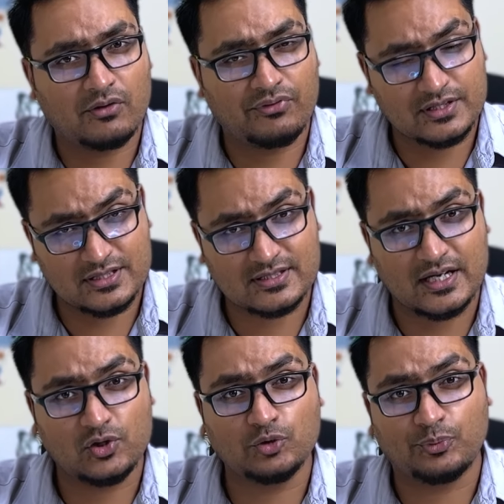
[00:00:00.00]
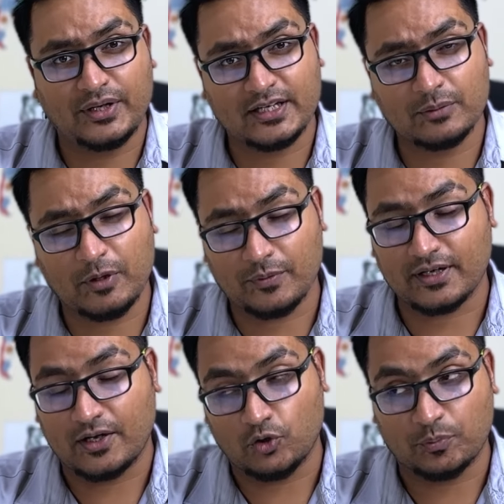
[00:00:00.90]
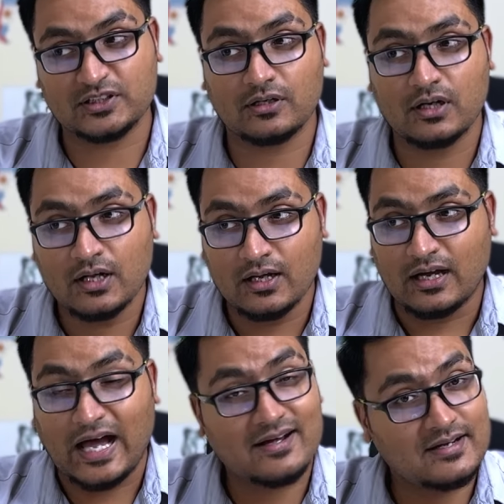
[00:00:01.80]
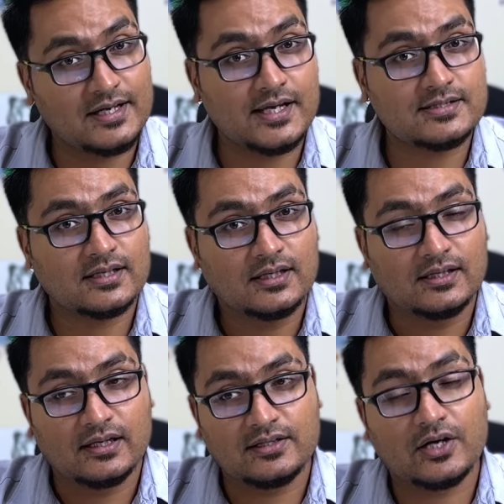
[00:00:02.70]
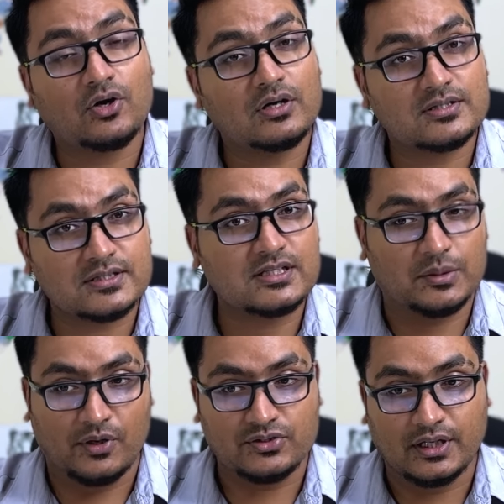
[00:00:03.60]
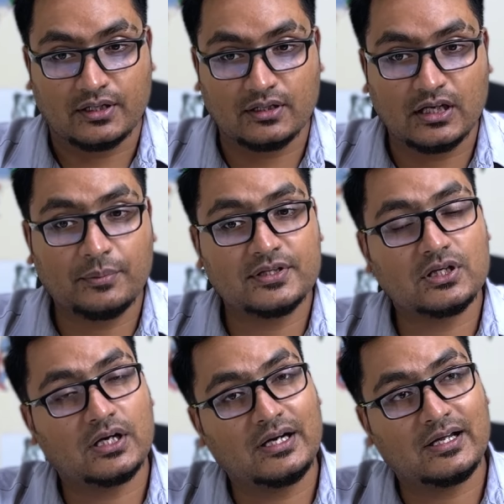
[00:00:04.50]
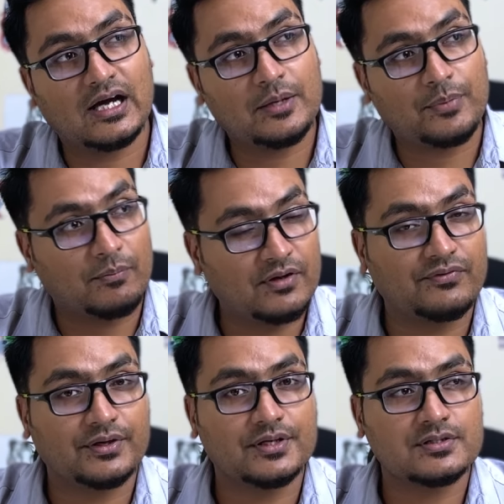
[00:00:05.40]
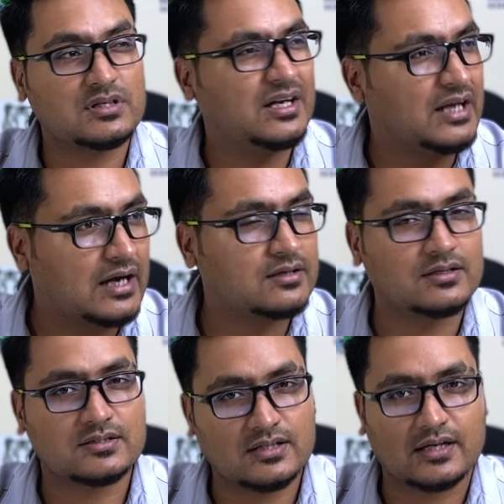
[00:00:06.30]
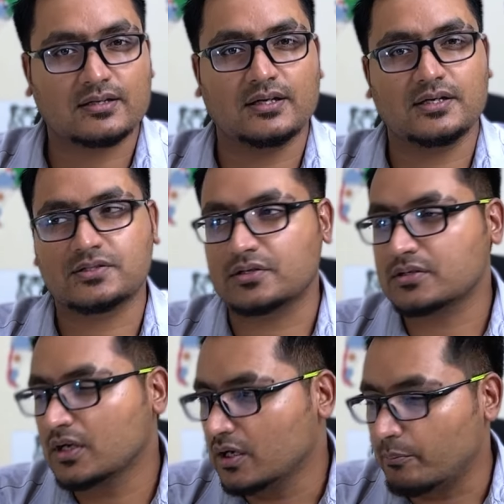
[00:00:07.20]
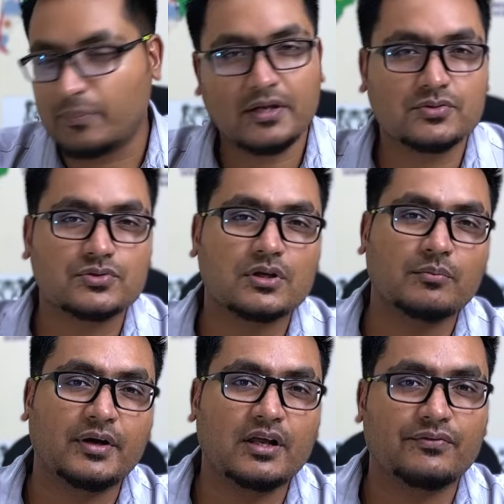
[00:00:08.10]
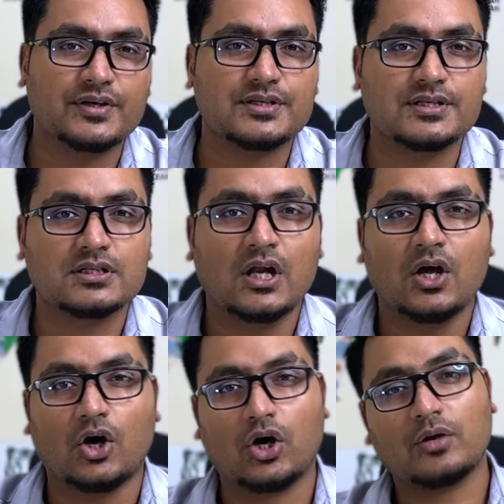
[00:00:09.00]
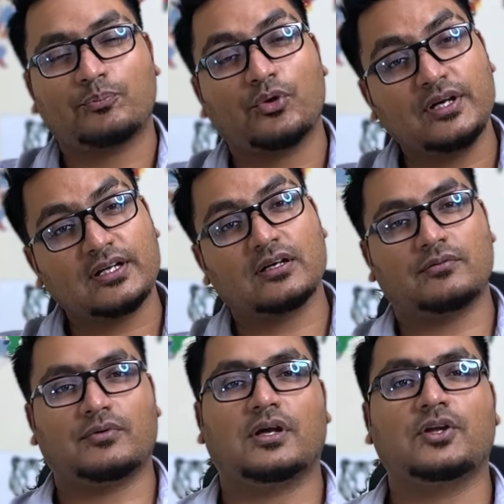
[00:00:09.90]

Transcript: faces can do, political people can do, but the irony is they are not discussing about that. Even the entire public figures, any actors, actress or big social media faces or political,